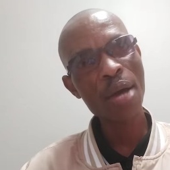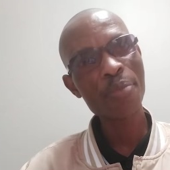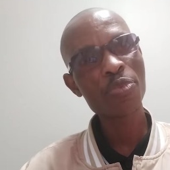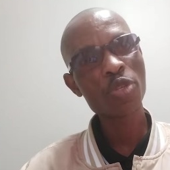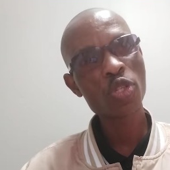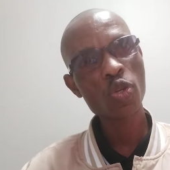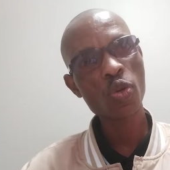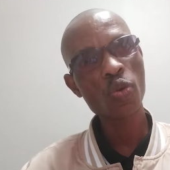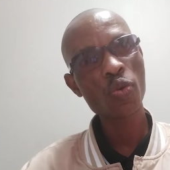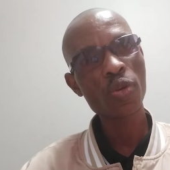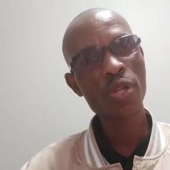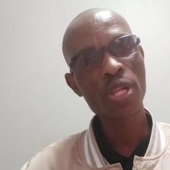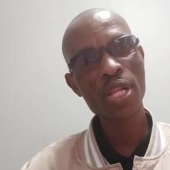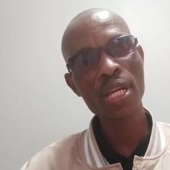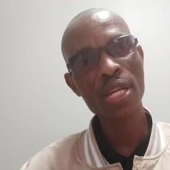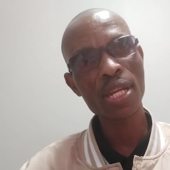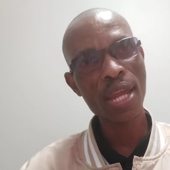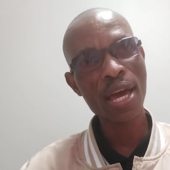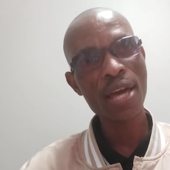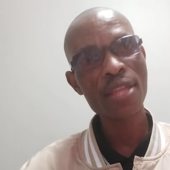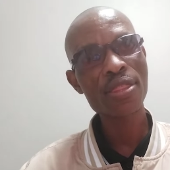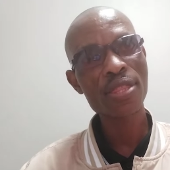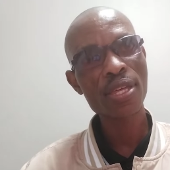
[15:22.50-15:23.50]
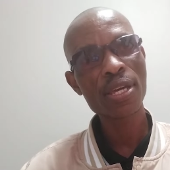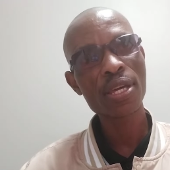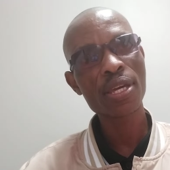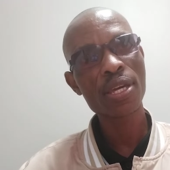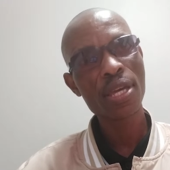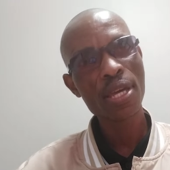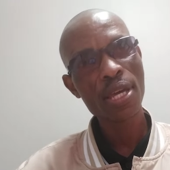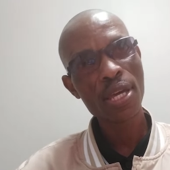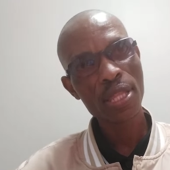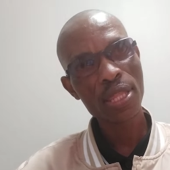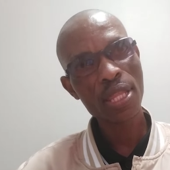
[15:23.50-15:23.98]
absolutely
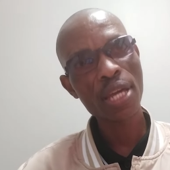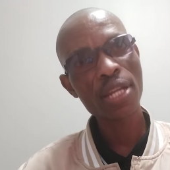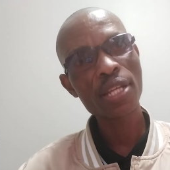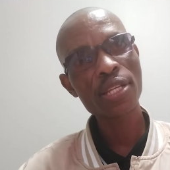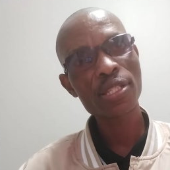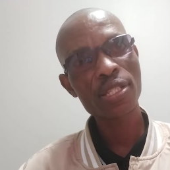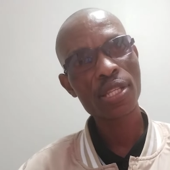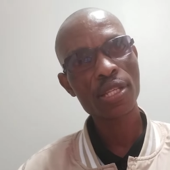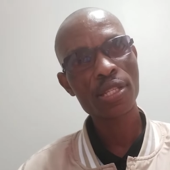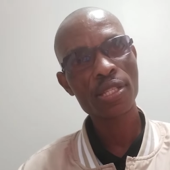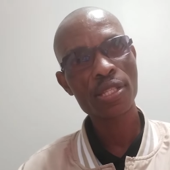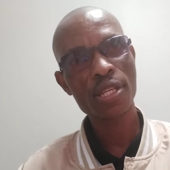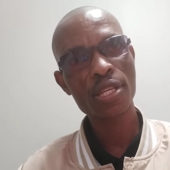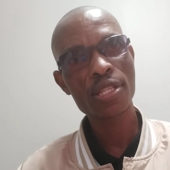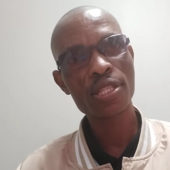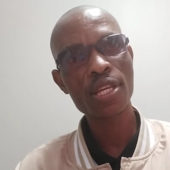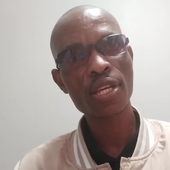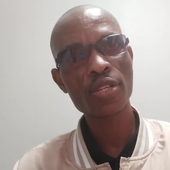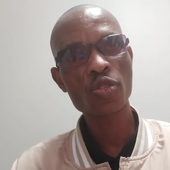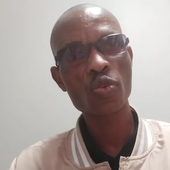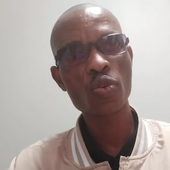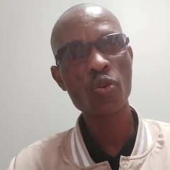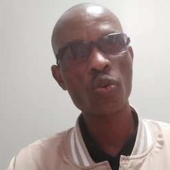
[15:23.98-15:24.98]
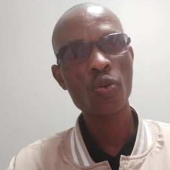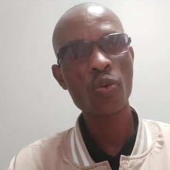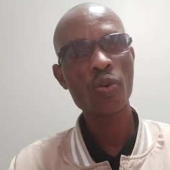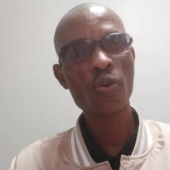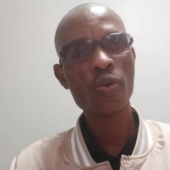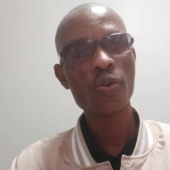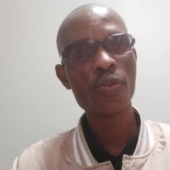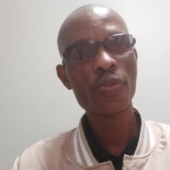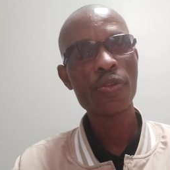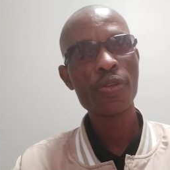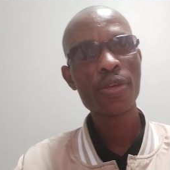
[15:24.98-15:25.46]
nothing. That is the status quo.
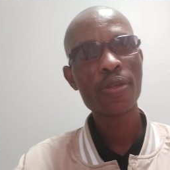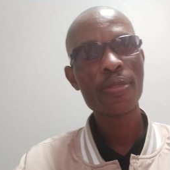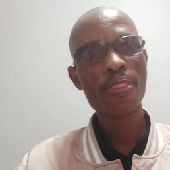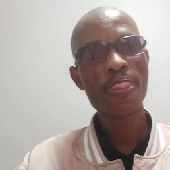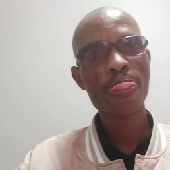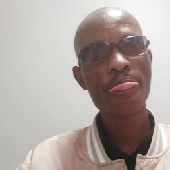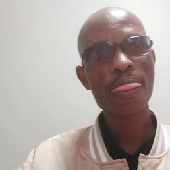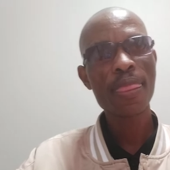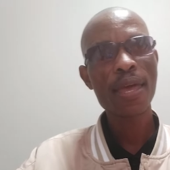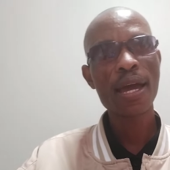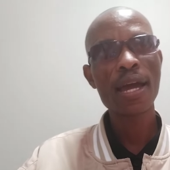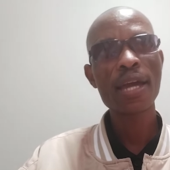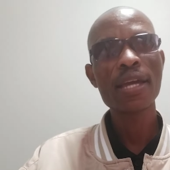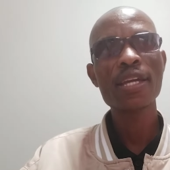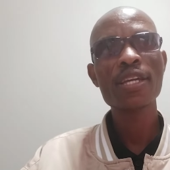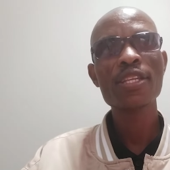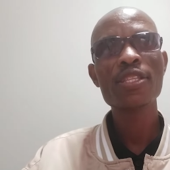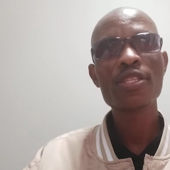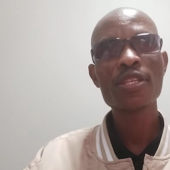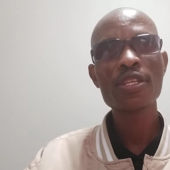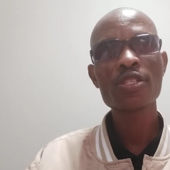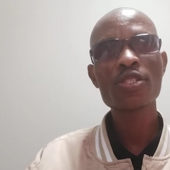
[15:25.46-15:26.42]
It